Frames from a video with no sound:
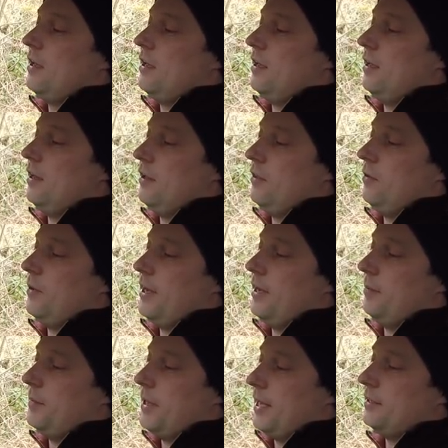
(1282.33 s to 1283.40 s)
uh, on the
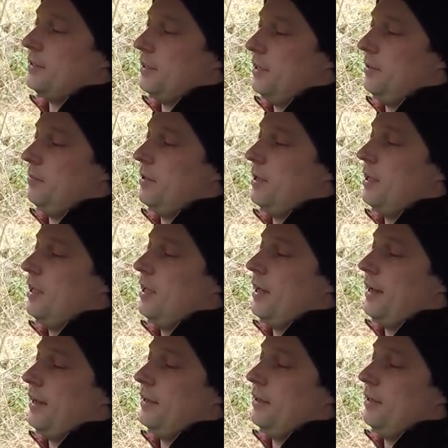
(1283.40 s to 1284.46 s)
way up that time
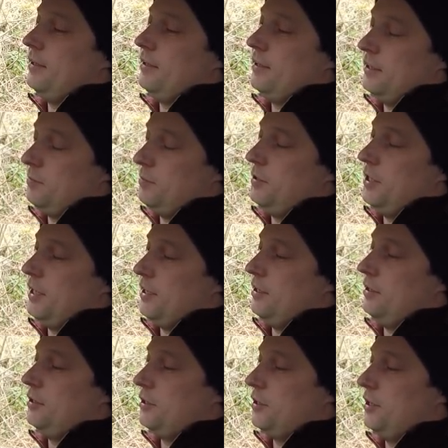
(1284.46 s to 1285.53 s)
and on this
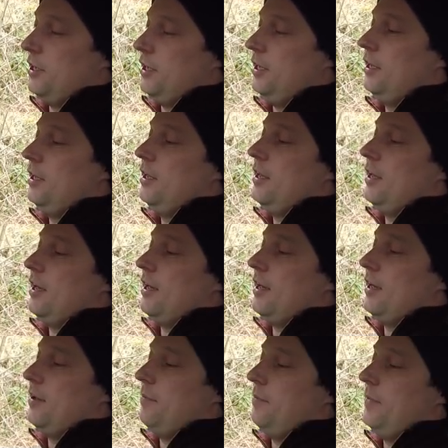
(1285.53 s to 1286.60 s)
particular journey
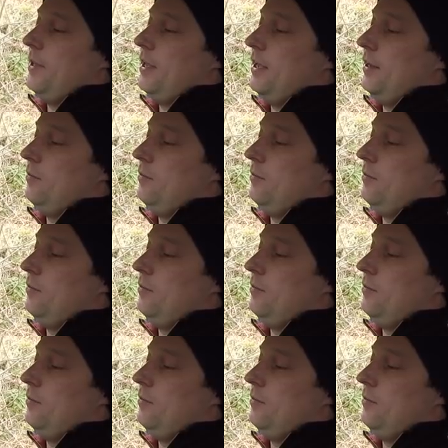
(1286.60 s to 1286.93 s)
um,